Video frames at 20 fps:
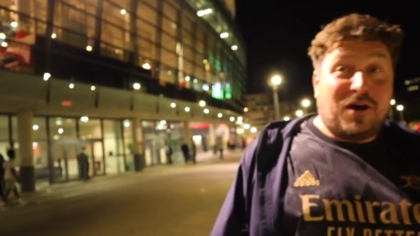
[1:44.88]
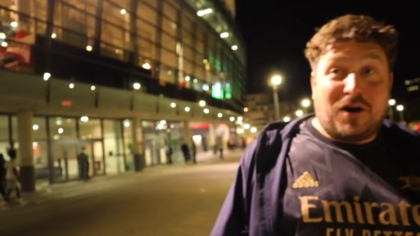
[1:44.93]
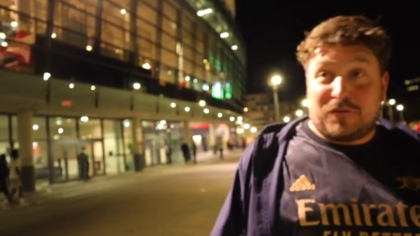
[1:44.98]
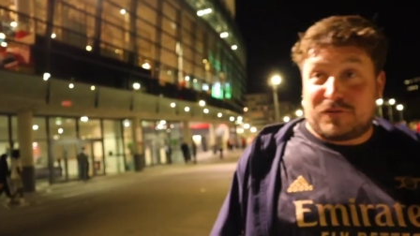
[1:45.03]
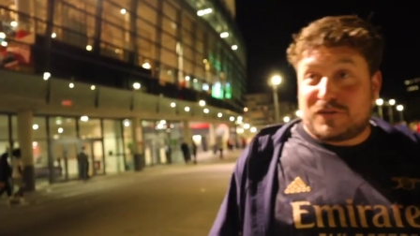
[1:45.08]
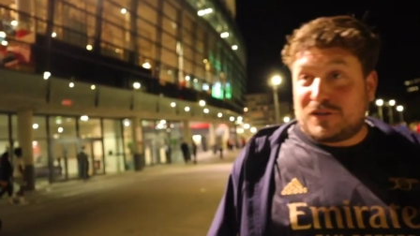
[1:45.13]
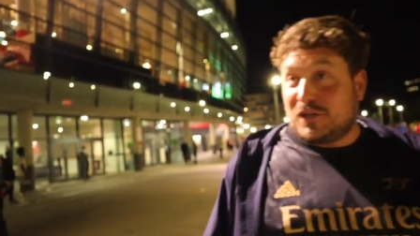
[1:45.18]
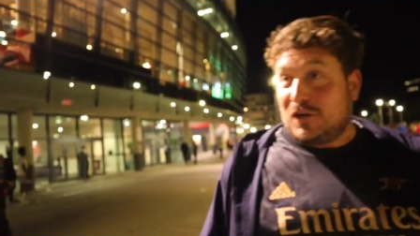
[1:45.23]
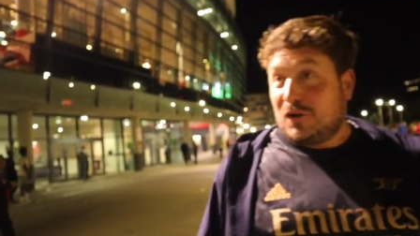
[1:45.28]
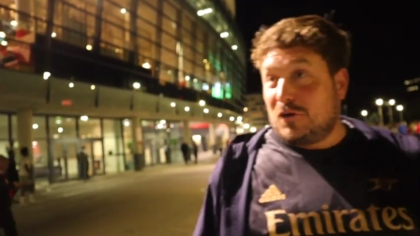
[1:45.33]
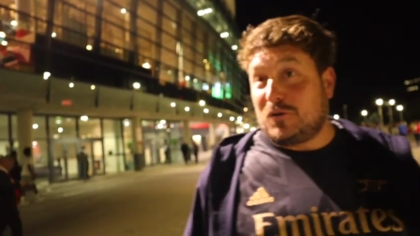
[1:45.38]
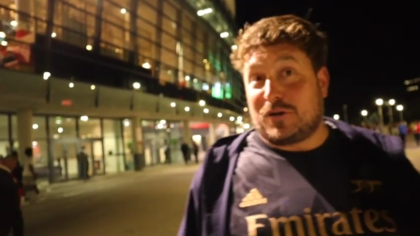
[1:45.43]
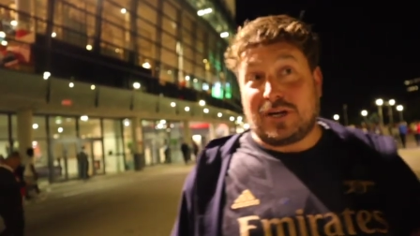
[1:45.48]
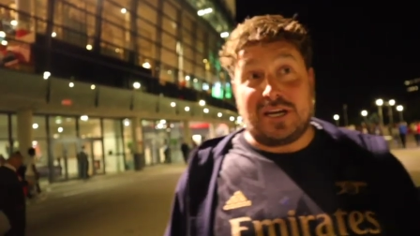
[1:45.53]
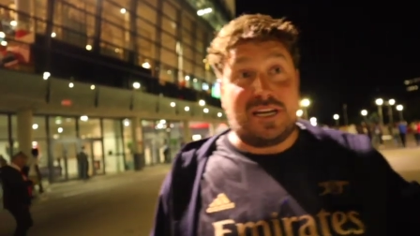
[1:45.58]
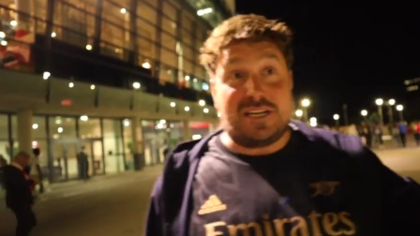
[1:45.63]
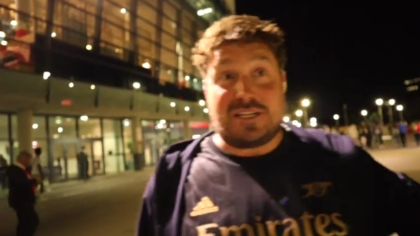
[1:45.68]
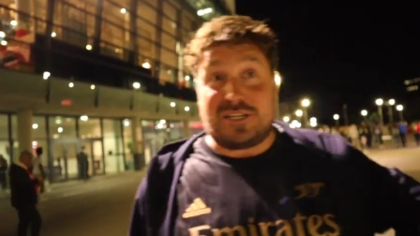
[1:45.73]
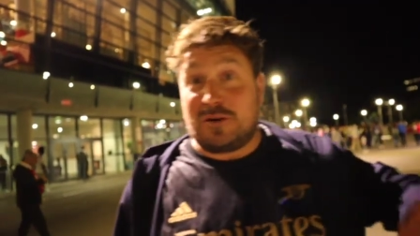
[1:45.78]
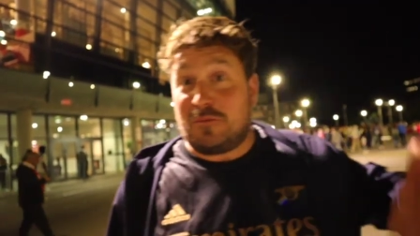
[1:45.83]
off to
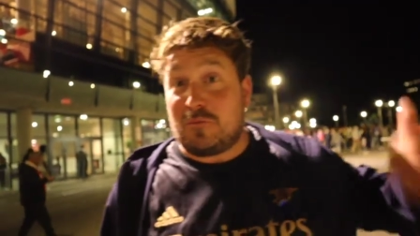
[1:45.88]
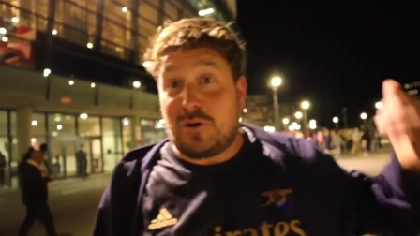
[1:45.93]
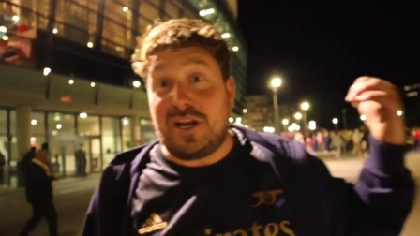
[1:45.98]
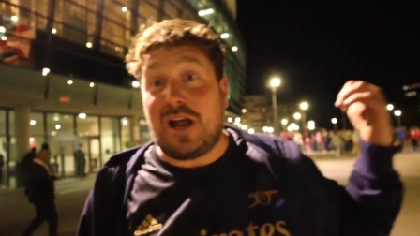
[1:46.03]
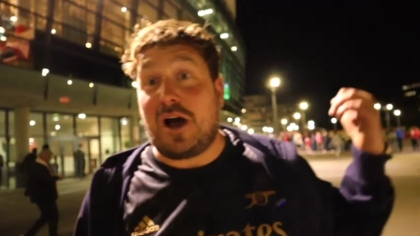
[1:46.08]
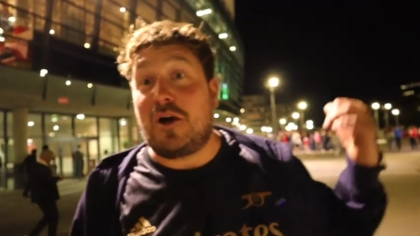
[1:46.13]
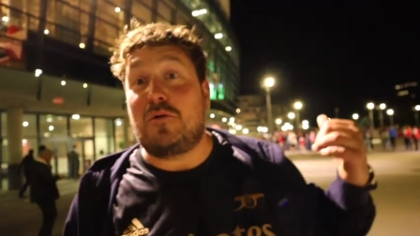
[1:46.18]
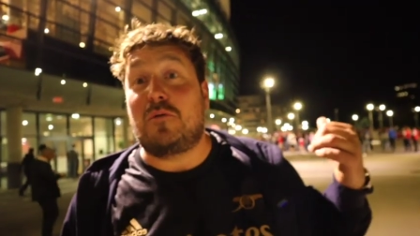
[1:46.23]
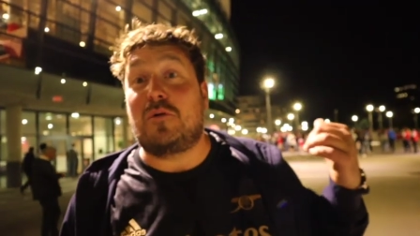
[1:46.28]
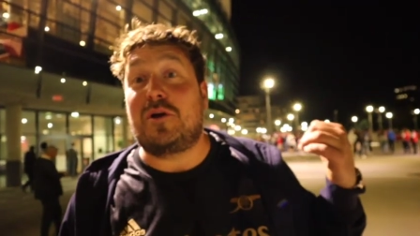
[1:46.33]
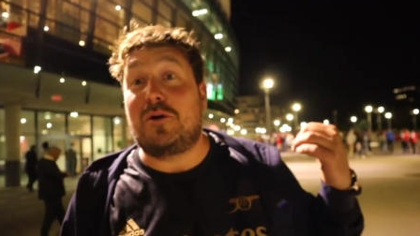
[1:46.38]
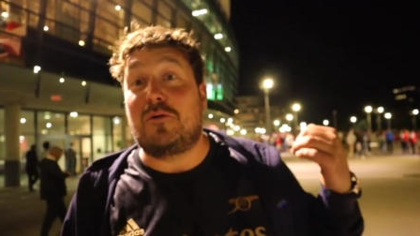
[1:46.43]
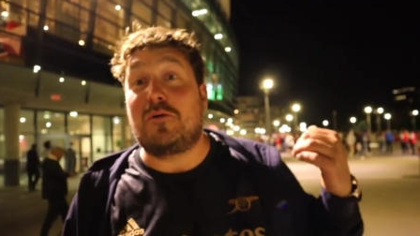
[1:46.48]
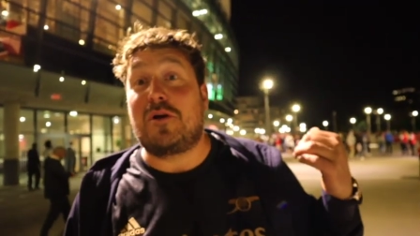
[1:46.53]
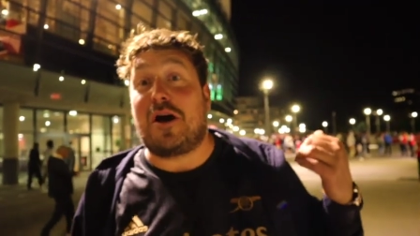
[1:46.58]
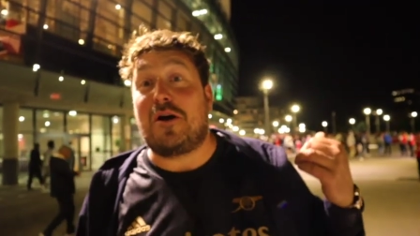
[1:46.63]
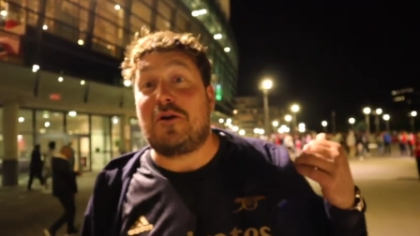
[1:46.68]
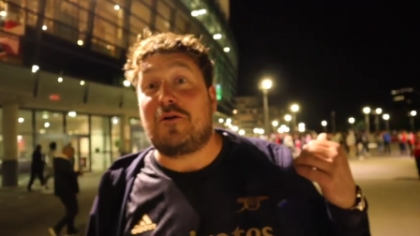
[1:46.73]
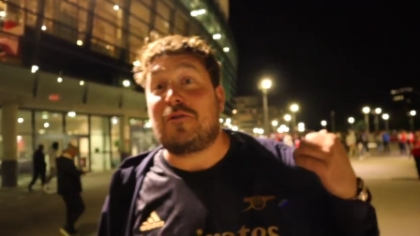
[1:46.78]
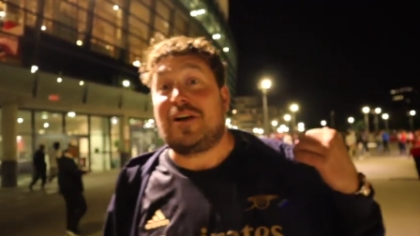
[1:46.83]
Lukic, and we know we all
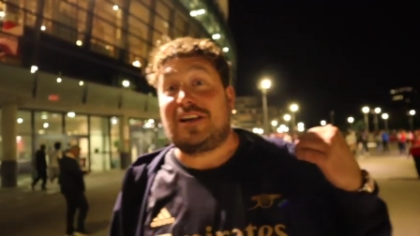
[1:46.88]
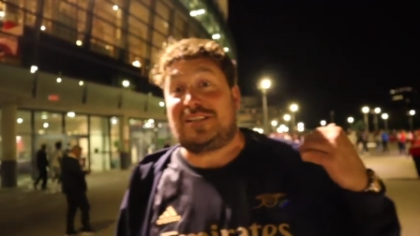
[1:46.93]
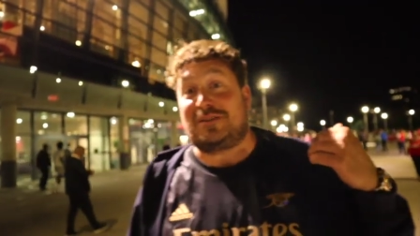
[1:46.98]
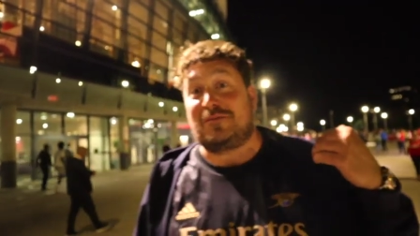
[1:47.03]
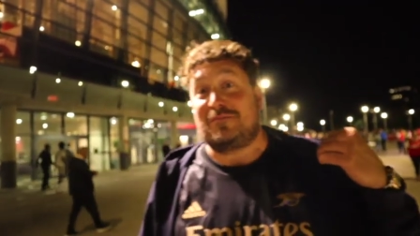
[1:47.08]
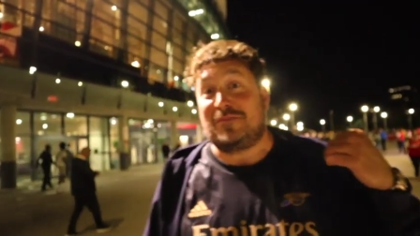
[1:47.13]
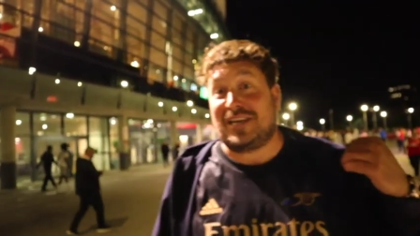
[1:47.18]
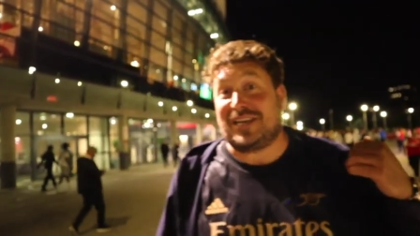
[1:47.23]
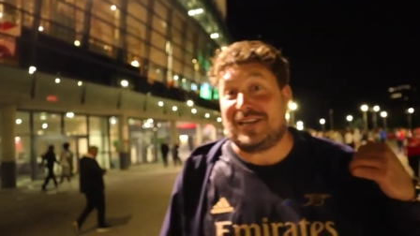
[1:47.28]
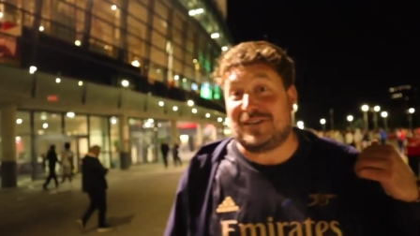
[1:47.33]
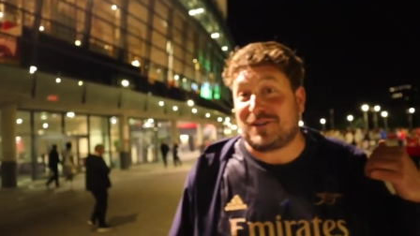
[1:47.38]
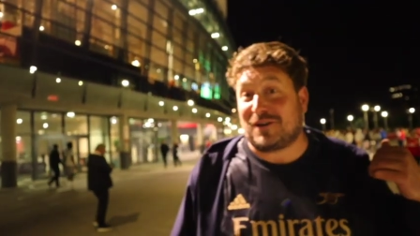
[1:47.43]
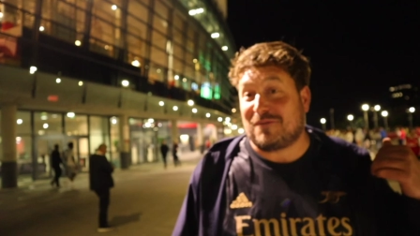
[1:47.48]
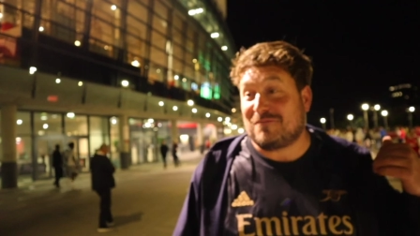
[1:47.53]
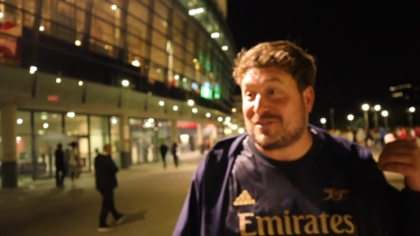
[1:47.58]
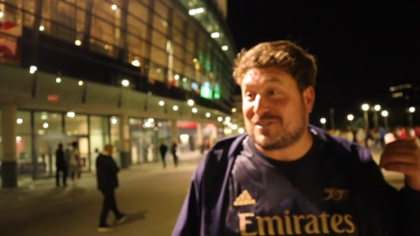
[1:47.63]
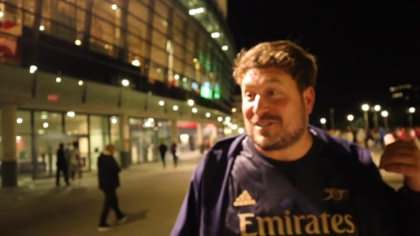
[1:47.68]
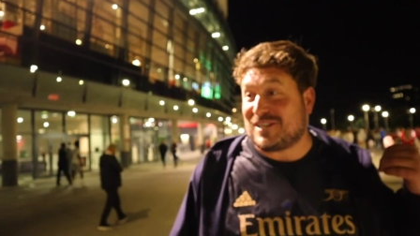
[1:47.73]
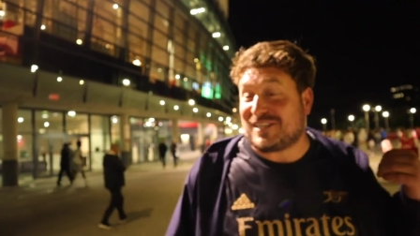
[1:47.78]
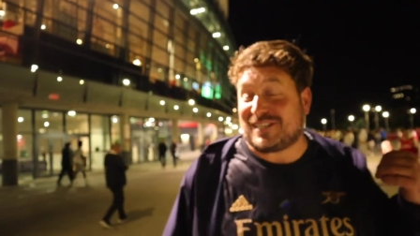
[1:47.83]
know the rest. of Mickey
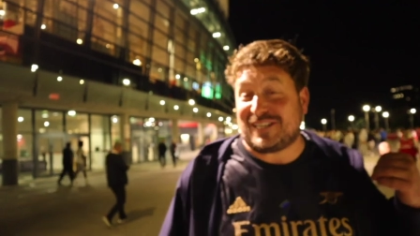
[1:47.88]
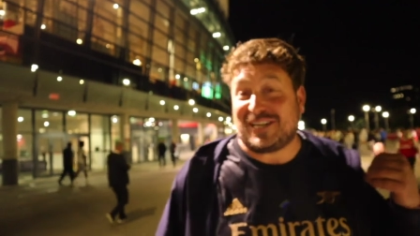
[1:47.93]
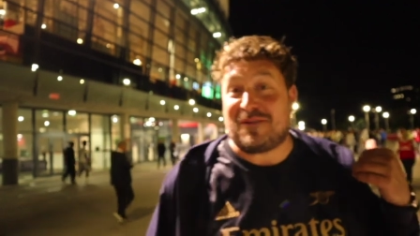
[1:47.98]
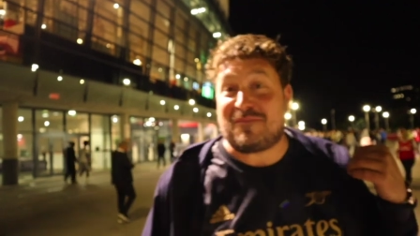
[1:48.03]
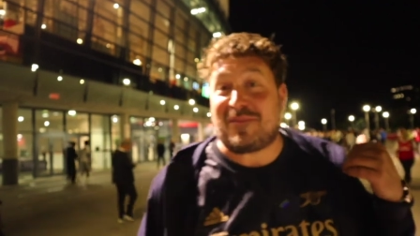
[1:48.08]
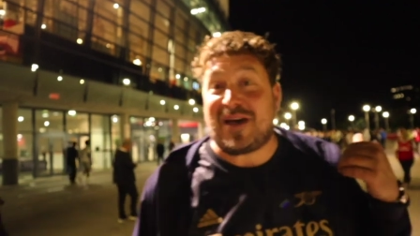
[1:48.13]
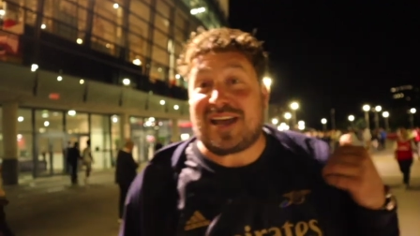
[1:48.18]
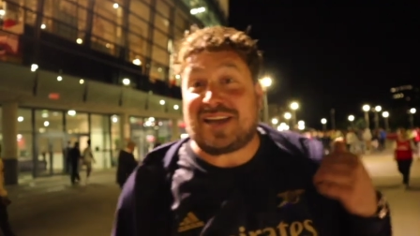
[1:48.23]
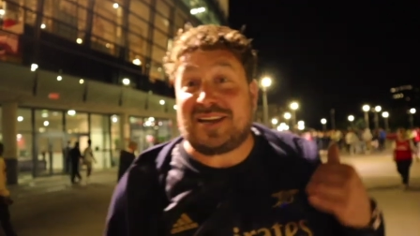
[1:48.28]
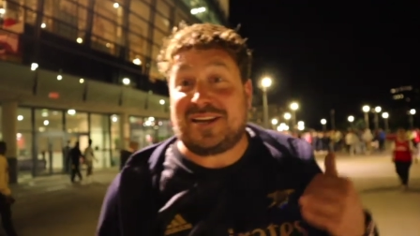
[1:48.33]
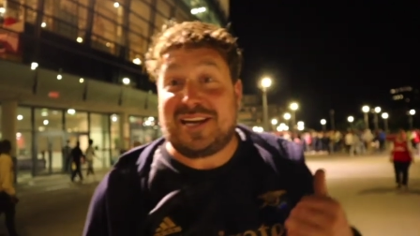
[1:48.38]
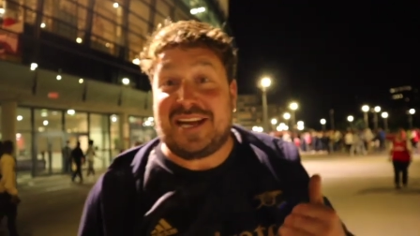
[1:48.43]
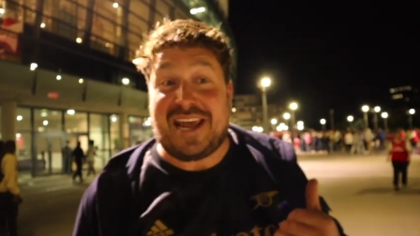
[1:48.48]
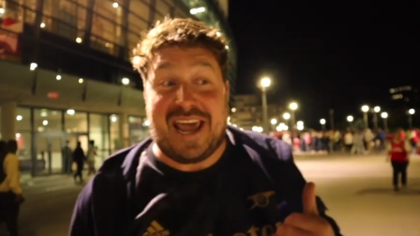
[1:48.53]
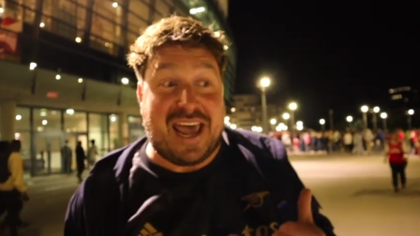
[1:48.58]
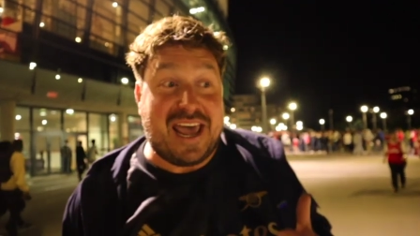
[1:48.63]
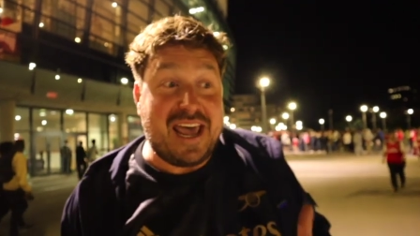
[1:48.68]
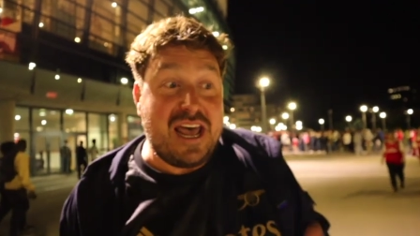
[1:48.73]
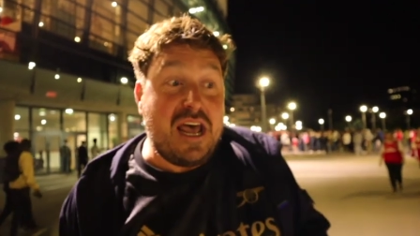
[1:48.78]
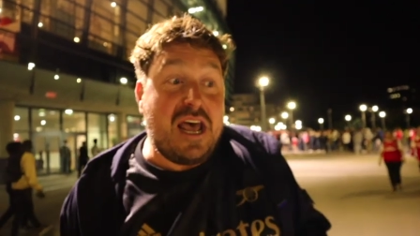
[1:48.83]
Thomas sticks it in the back of the
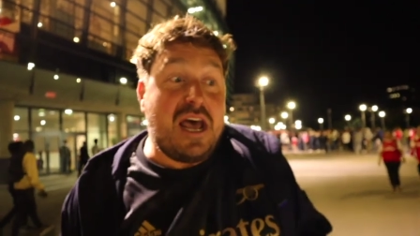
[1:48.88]
net,